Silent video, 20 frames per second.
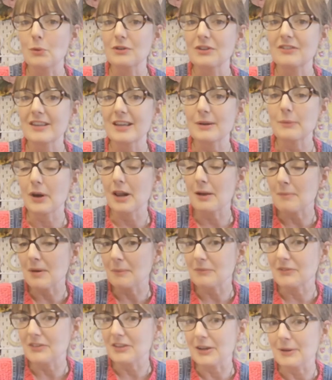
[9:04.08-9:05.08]
to see what I'm
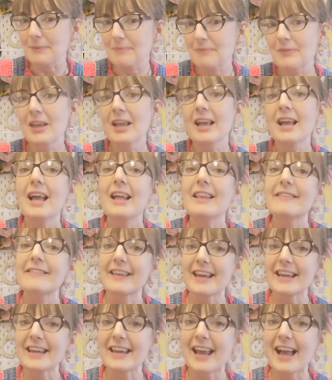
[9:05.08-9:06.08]
up to.
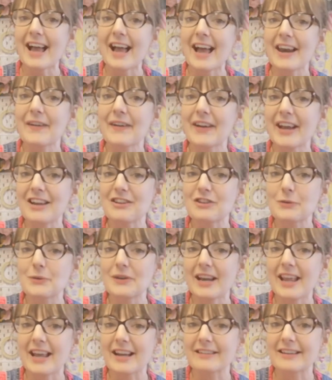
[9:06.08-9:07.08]
Take care, and I'll catch you
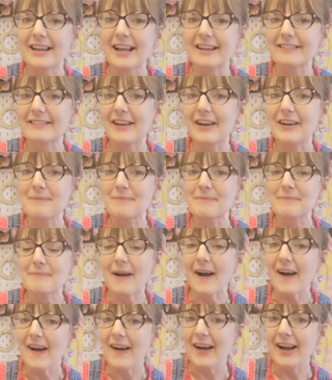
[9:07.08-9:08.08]
all next time.
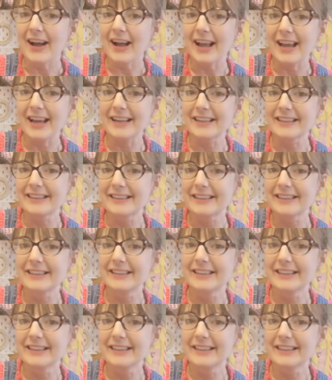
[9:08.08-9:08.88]
Bye.